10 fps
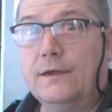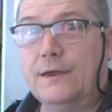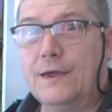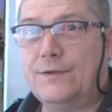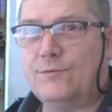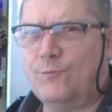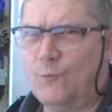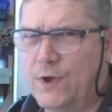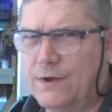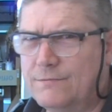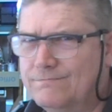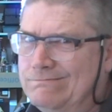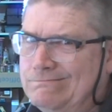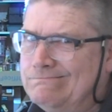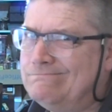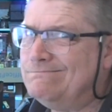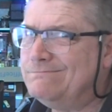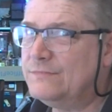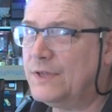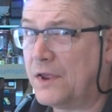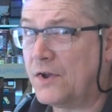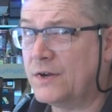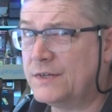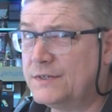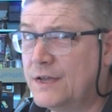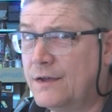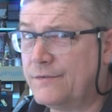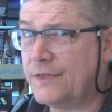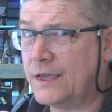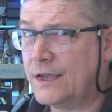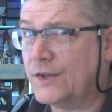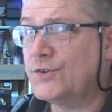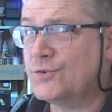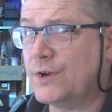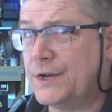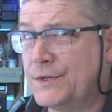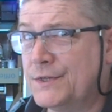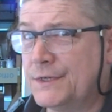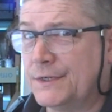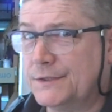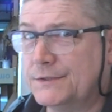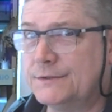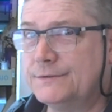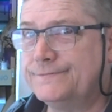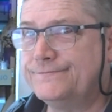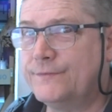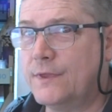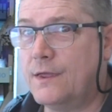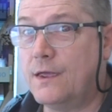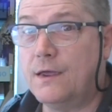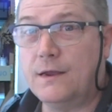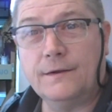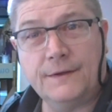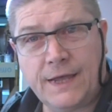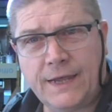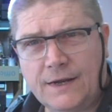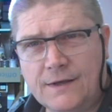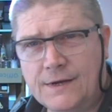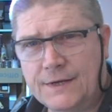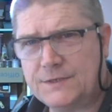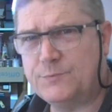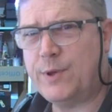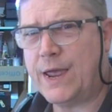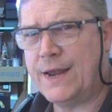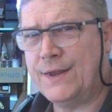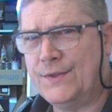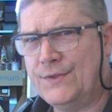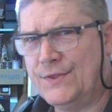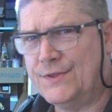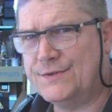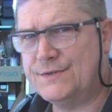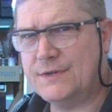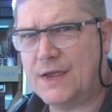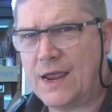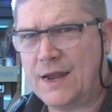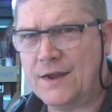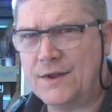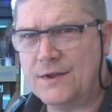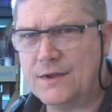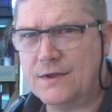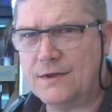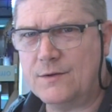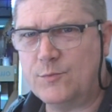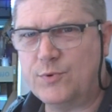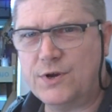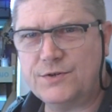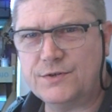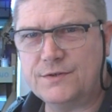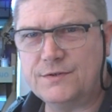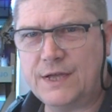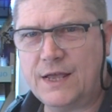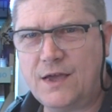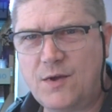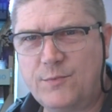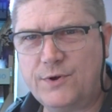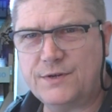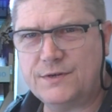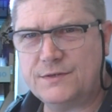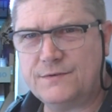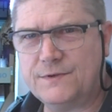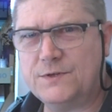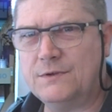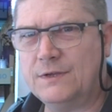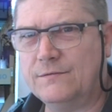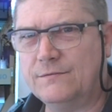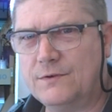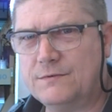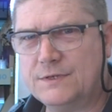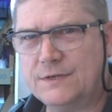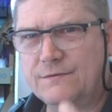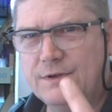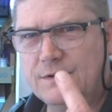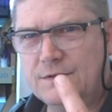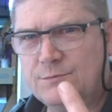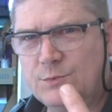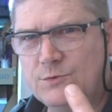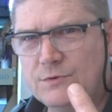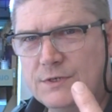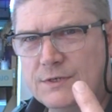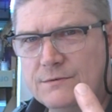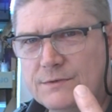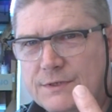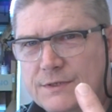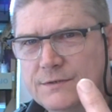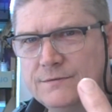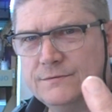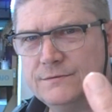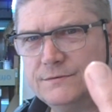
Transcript: Yes, well, you're going to start thinking strange things. Nail art pens and brushes. Nail art brushes for doing obviously very small artwork on,